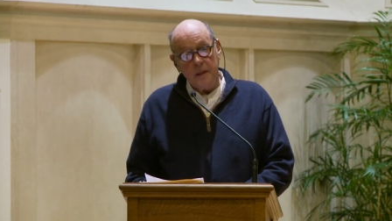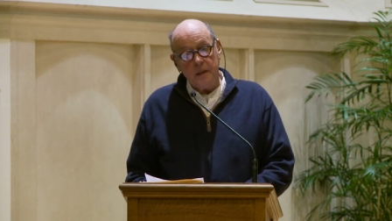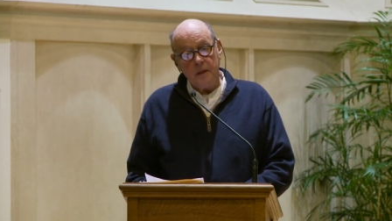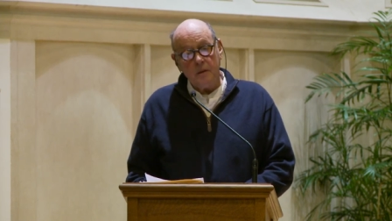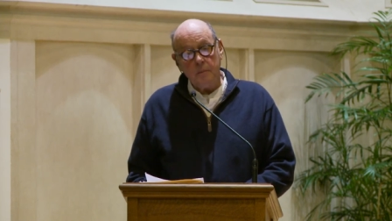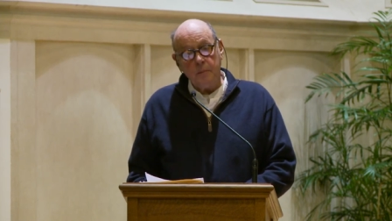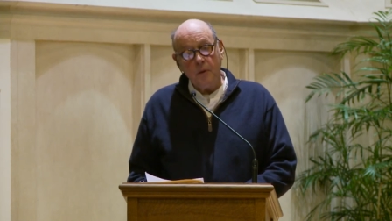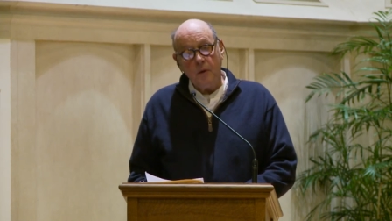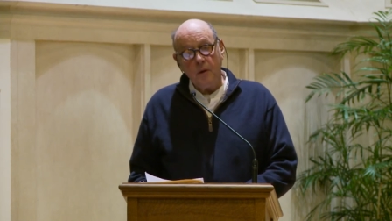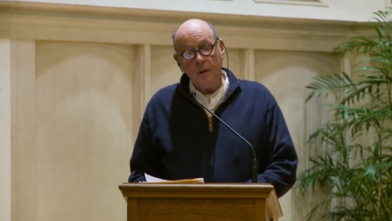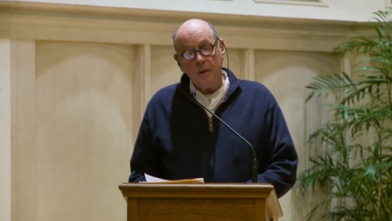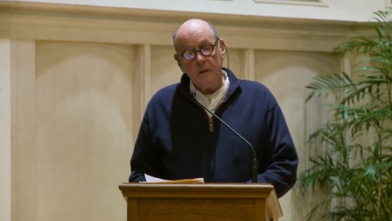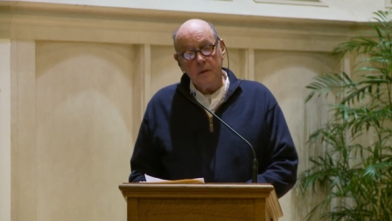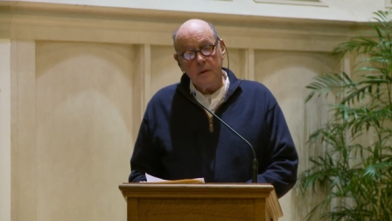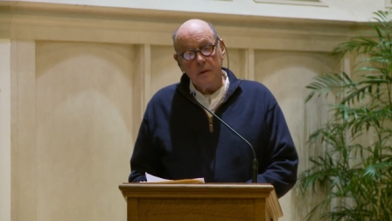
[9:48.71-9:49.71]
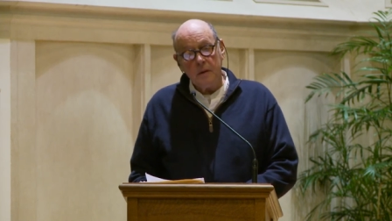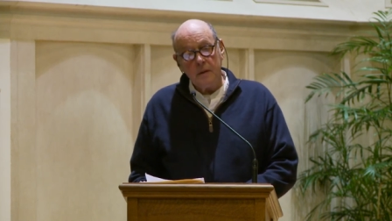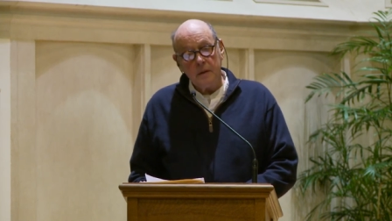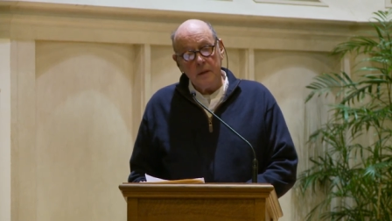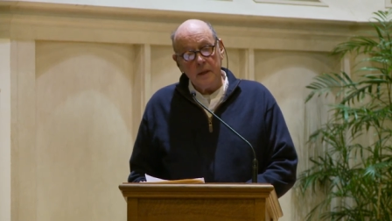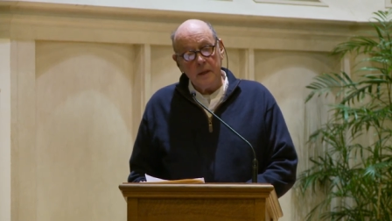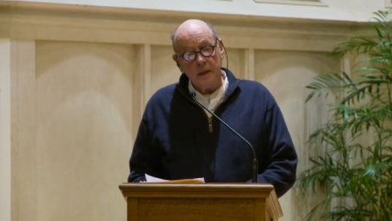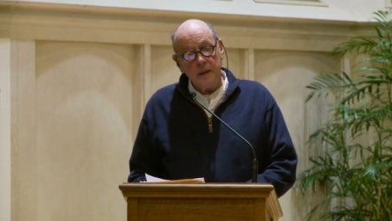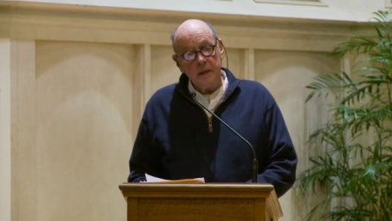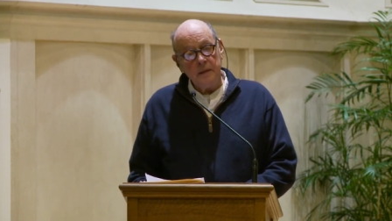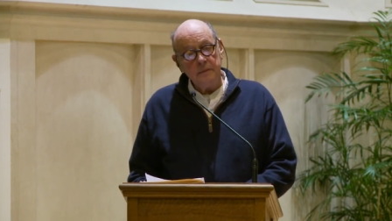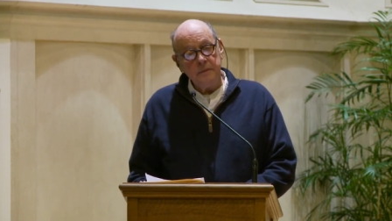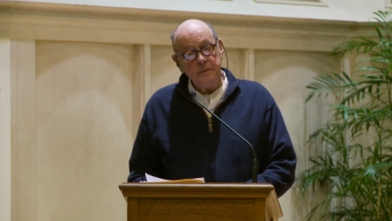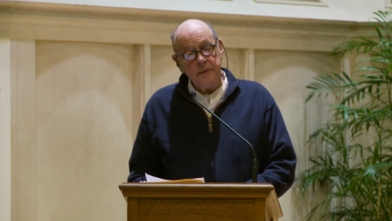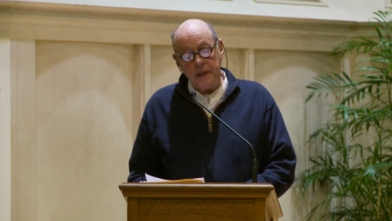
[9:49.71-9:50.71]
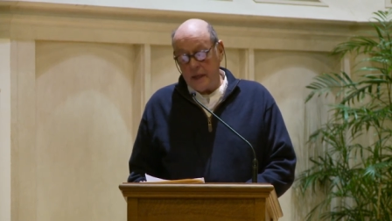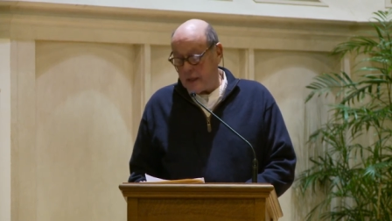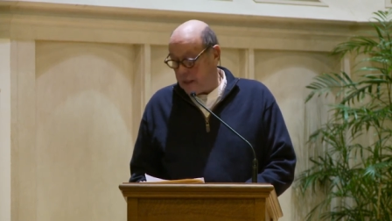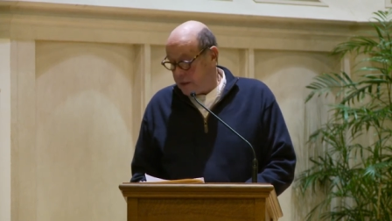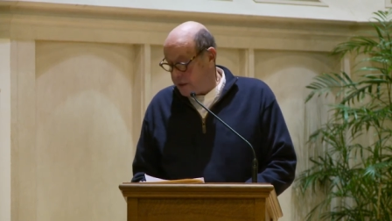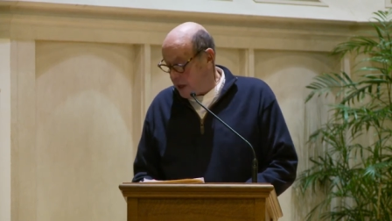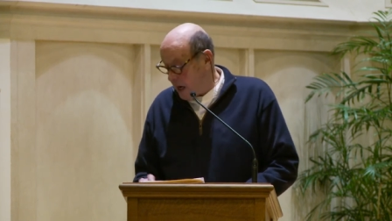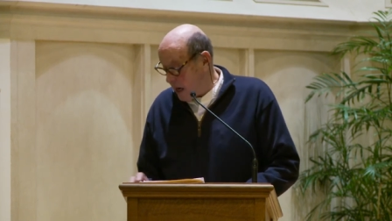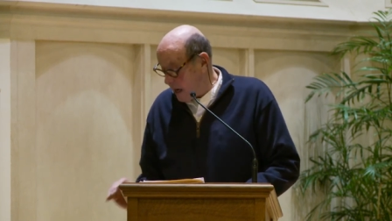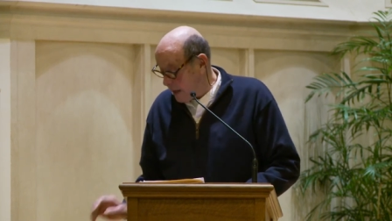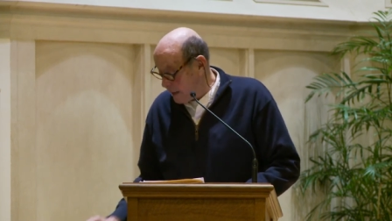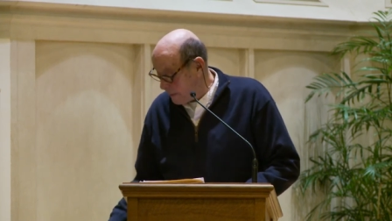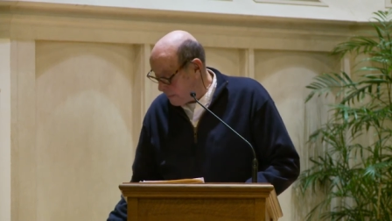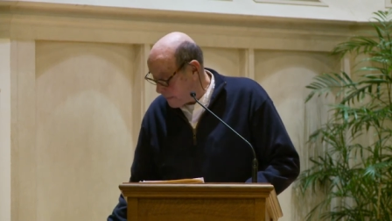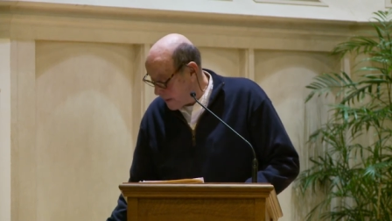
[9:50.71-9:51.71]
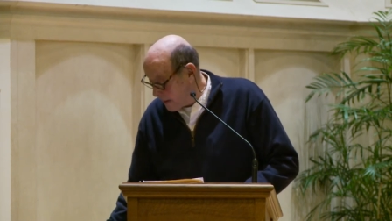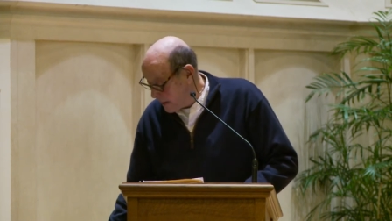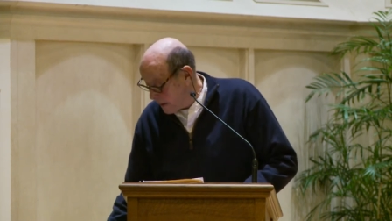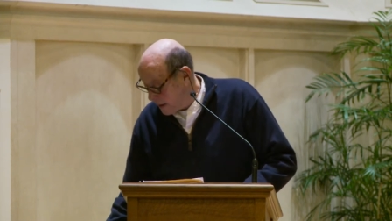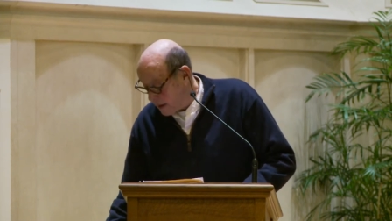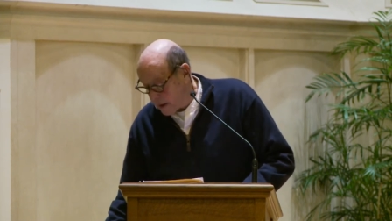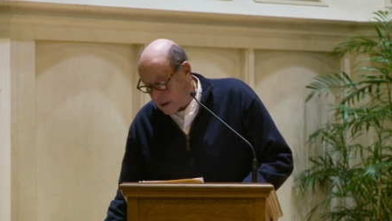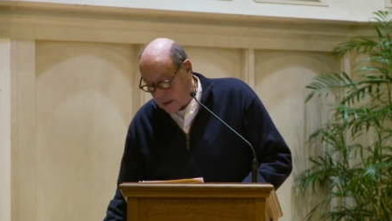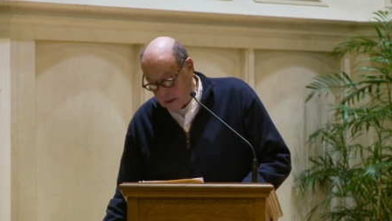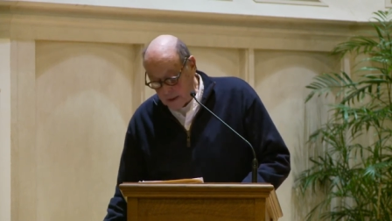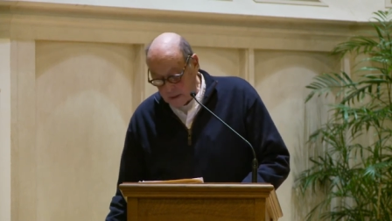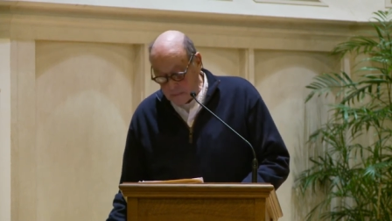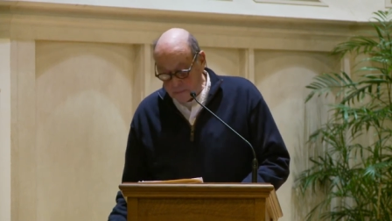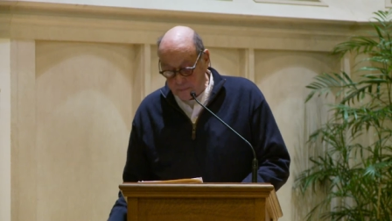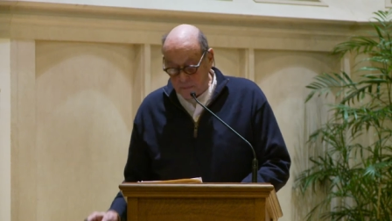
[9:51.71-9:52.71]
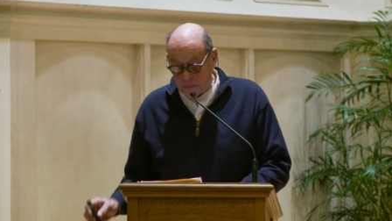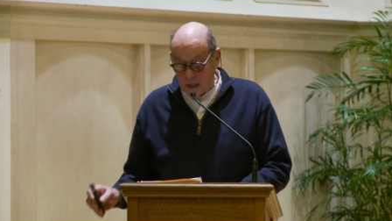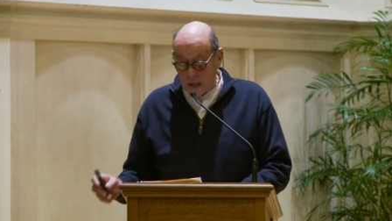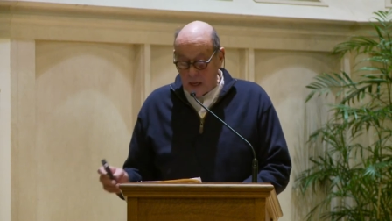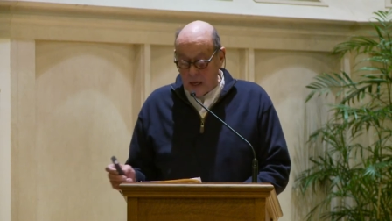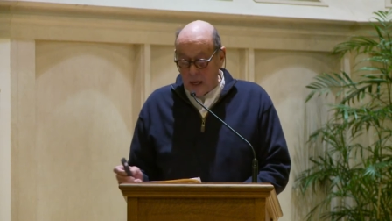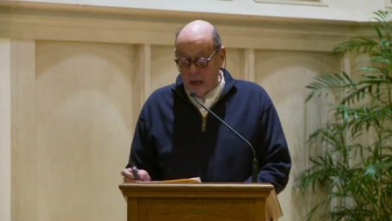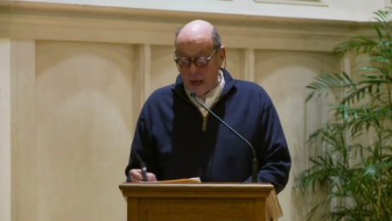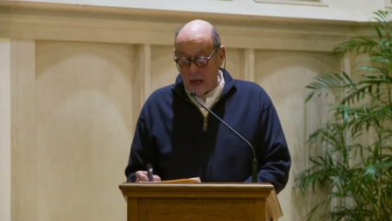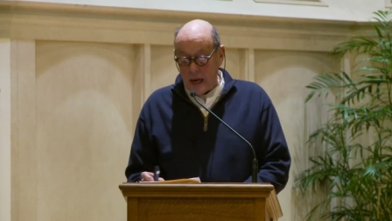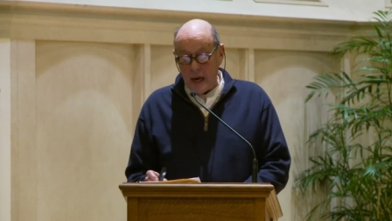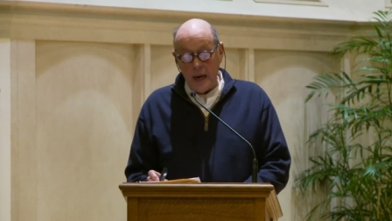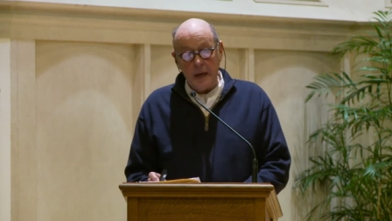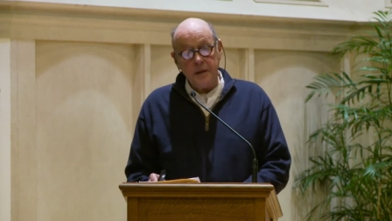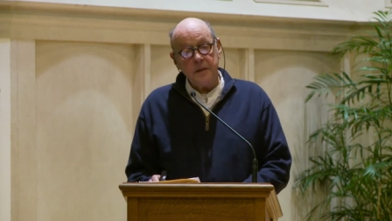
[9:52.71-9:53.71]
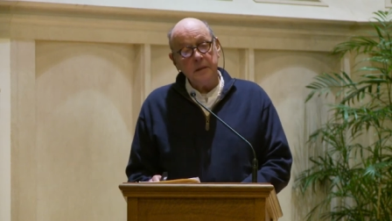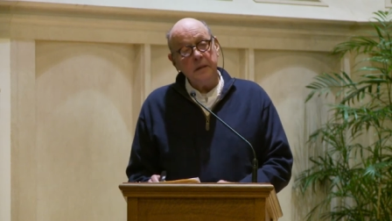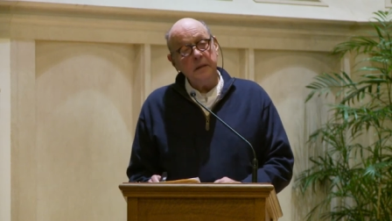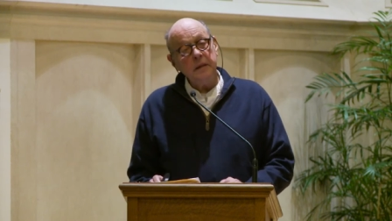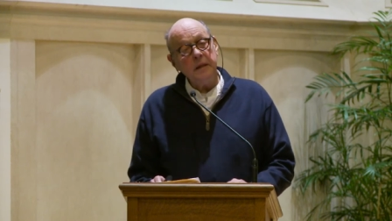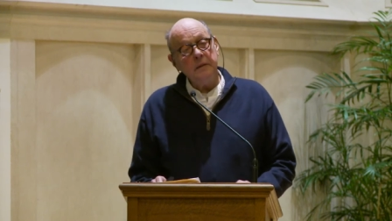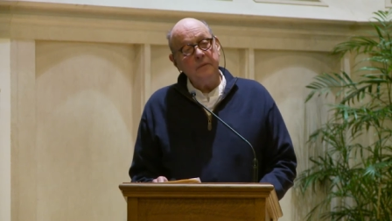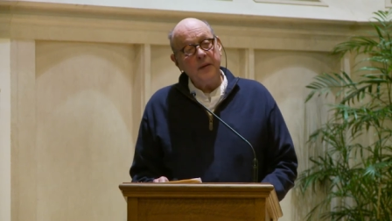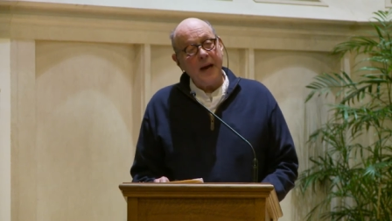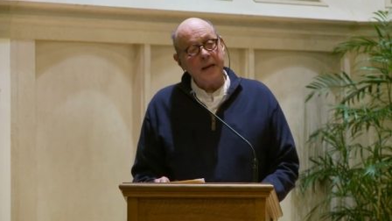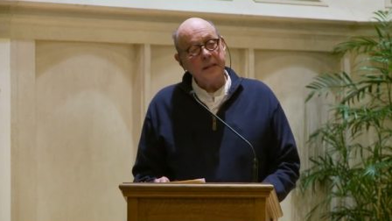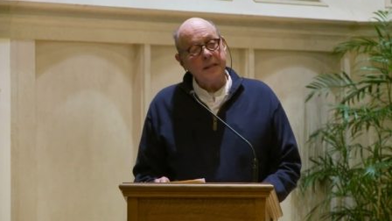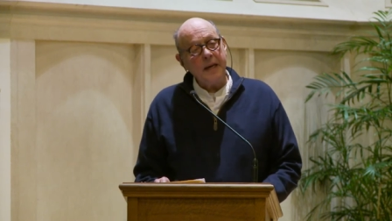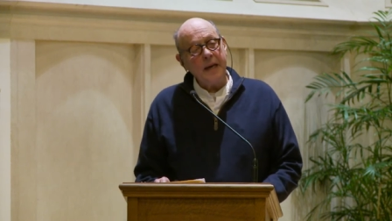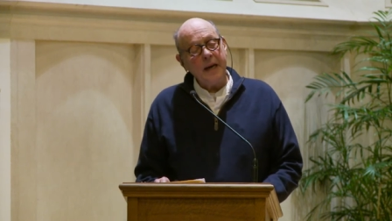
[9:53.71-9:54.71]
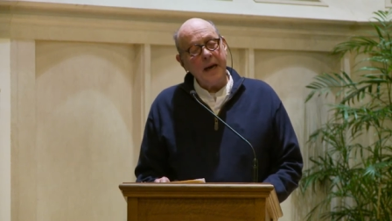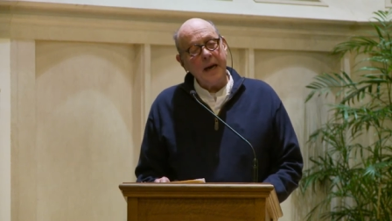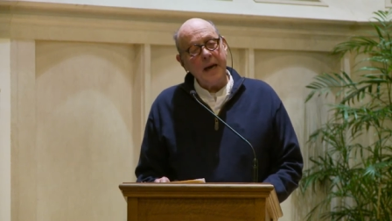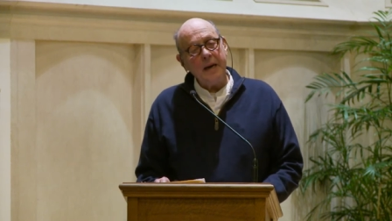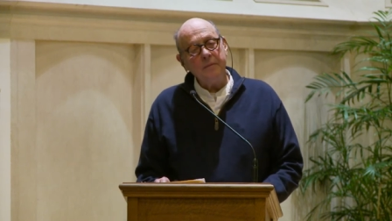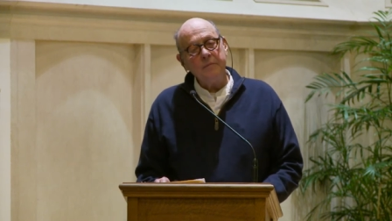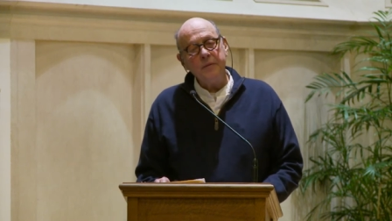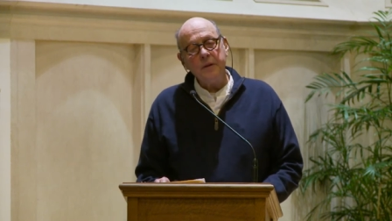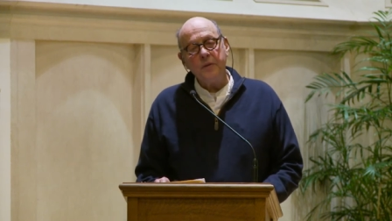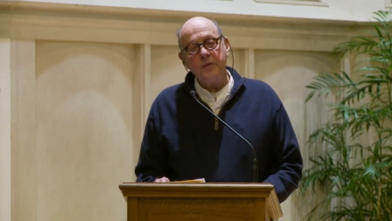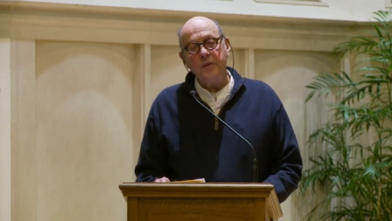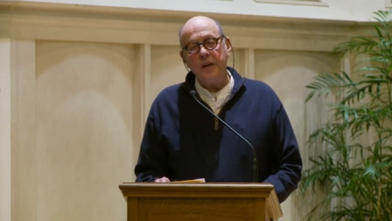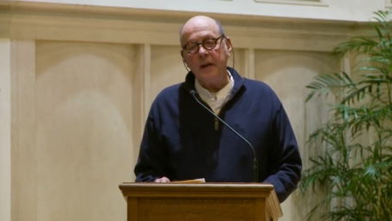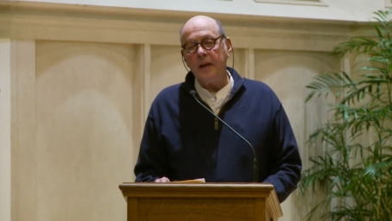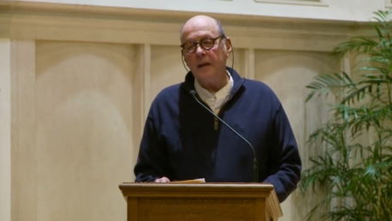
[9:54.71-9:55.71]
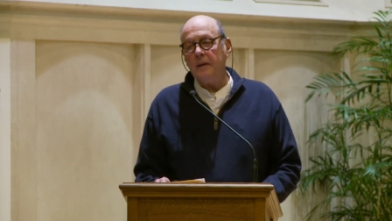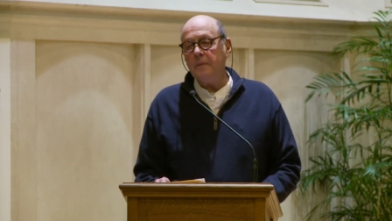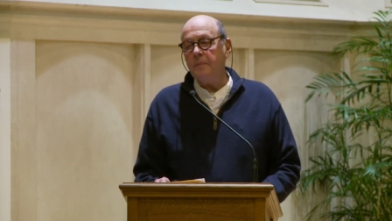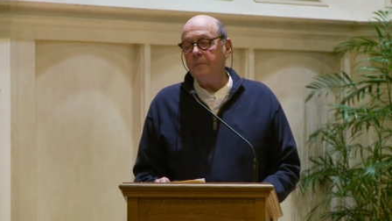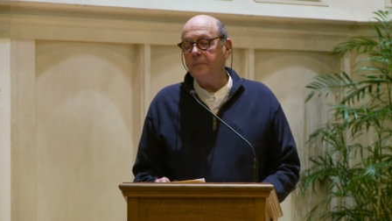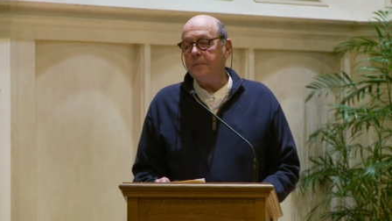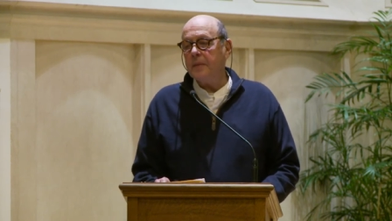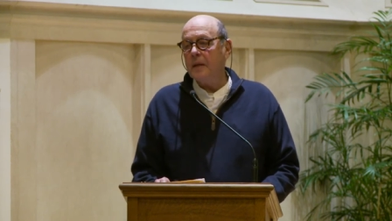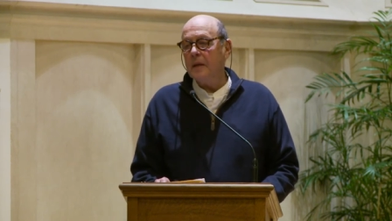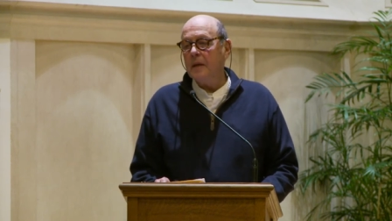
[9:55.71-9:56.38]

They're born, they live, they die. Um, and in fact, everything,